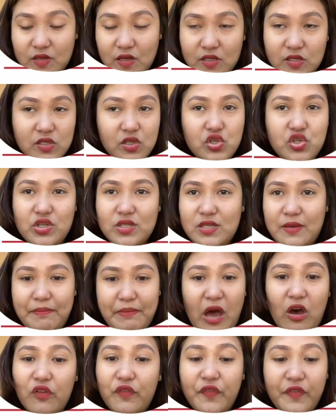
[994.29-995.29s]
It's not just
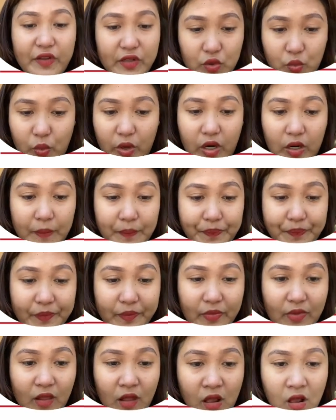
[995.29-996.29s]
about field work.
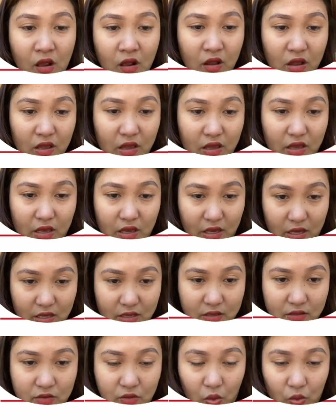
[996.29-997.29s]

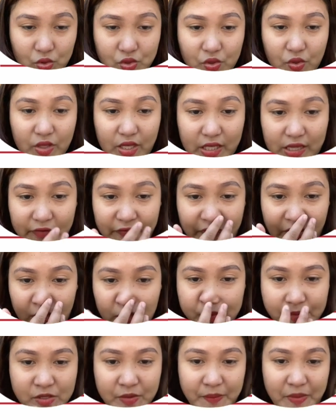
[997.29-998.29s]
And also, they
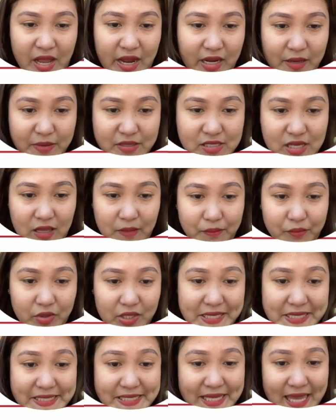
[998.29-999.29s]
develop, supply, and maintain
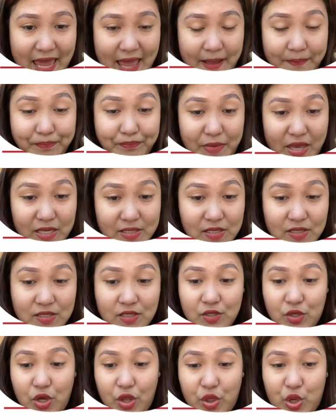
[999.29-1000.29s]
police camp, bases,
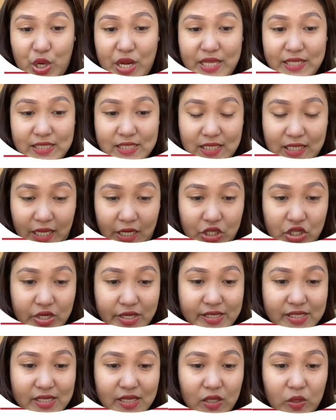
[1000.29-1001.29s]
and other
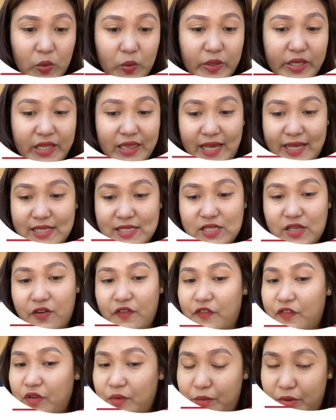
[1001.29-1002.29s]
installations, including lines
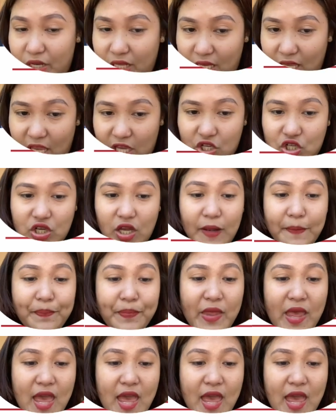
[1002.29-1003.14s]
of communication.